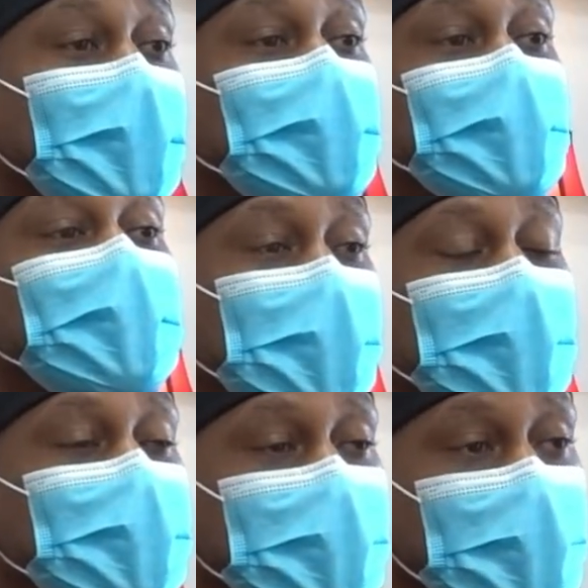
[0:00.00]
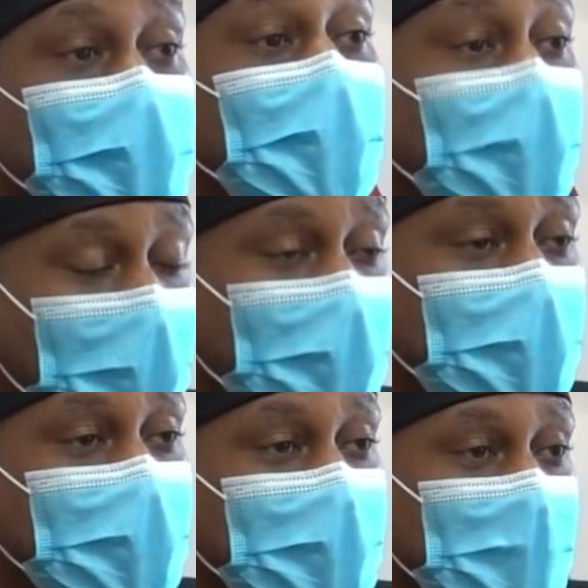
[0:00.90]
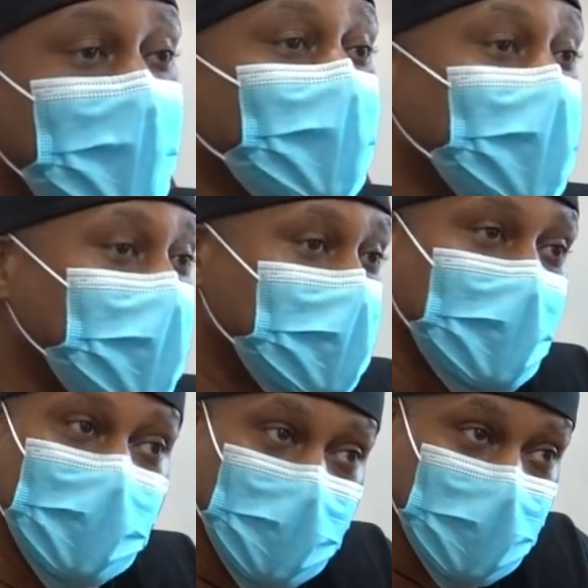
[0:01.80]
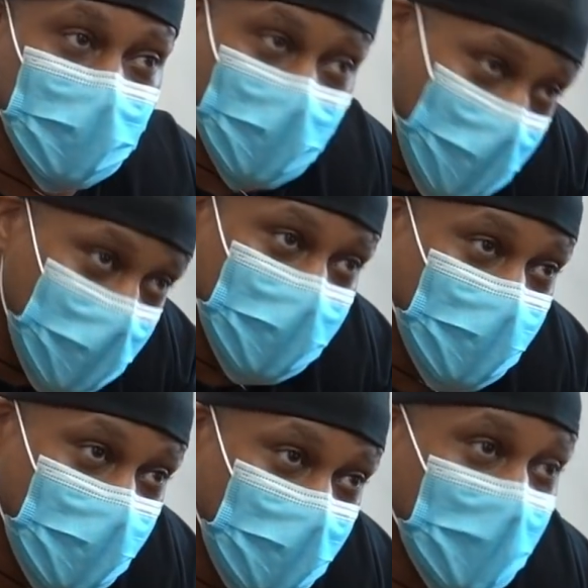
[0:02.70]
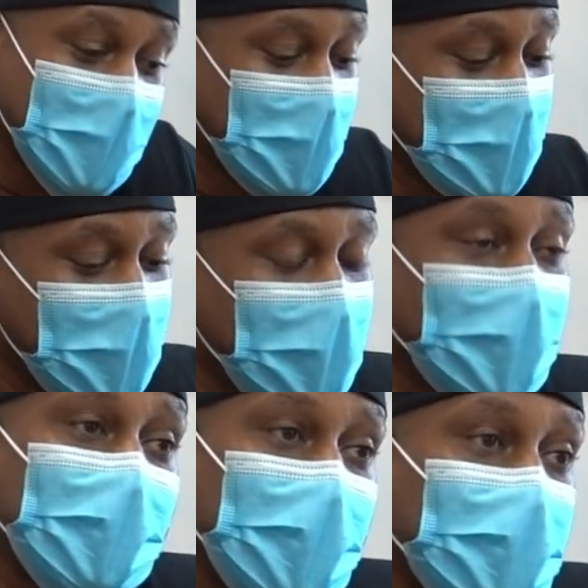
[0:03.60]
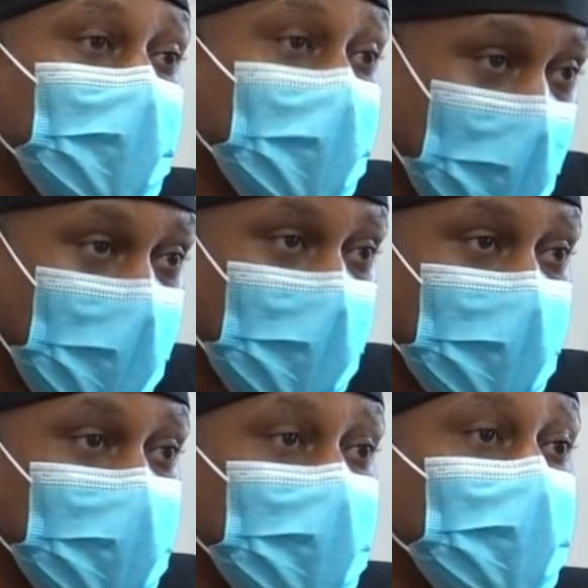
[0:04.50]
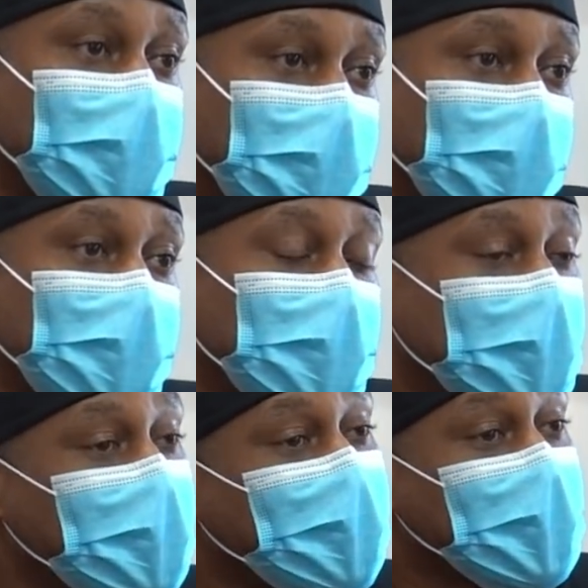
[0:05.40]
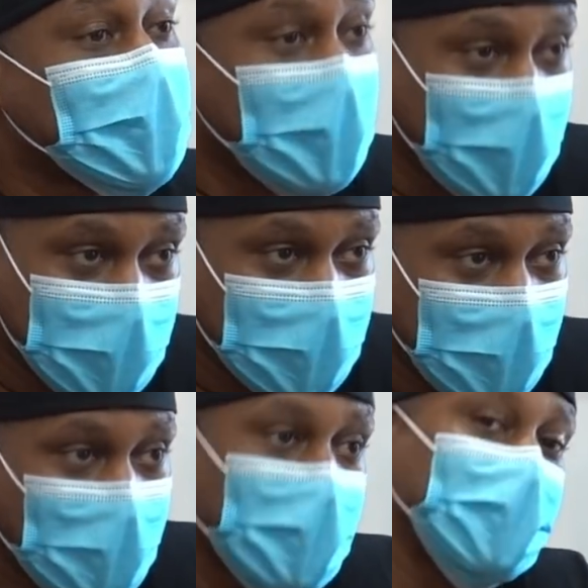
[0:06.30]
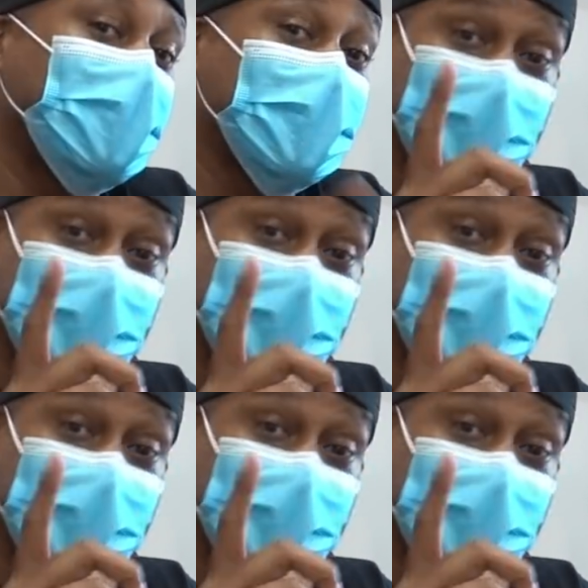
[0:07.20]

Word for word: made your case so hard is that you're a stewardess, and I had to go to different states, and I won't name